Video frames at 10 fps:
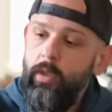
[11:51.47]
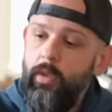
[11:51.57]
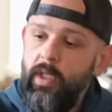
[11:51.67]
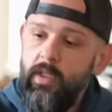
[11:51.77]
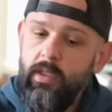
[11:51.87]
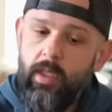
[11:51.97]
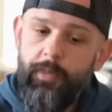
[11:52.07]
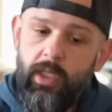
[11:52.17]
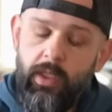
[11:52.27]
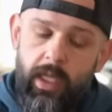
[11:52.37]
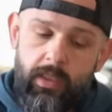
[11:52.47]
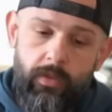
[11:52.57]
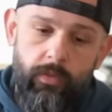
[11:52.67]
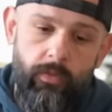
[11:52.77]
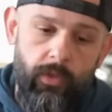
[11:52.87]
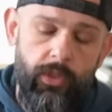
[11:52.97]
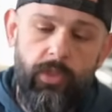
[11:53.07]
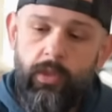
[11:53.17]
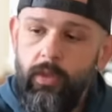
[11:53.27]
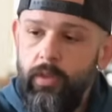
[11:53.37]
This is something that's
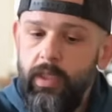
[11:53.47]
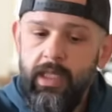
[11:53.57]
versatile,